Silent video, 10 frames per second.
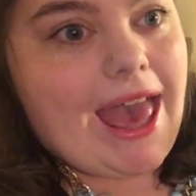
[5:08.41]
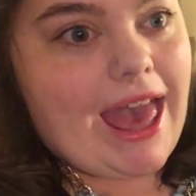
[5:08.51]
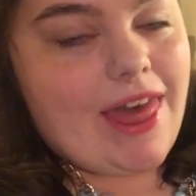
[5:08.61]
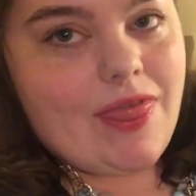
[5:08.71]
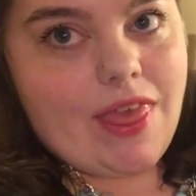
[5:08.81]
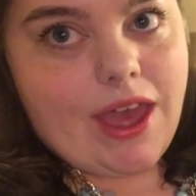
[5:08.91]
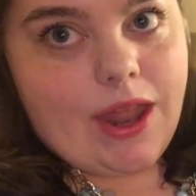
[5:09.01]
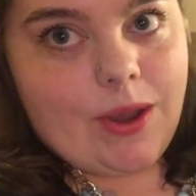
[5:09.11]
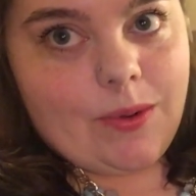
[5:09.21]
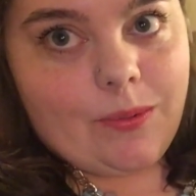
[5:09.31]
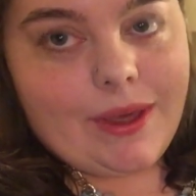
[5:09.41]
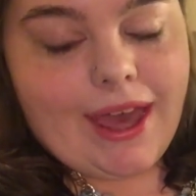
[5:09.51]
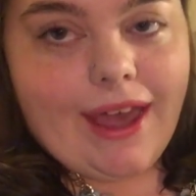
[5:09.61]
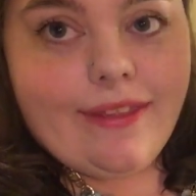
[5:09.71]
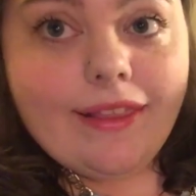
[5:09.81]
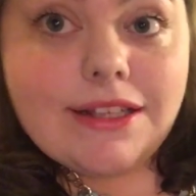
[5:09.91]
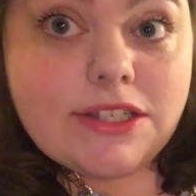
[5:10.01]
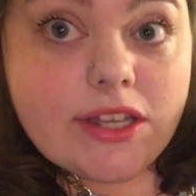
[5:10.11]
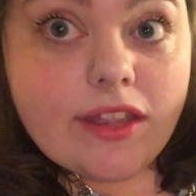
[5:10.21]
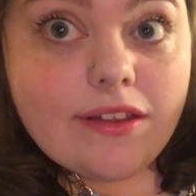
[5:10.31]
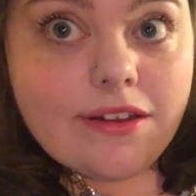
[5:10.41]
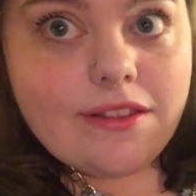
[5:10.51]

and then we had lunch together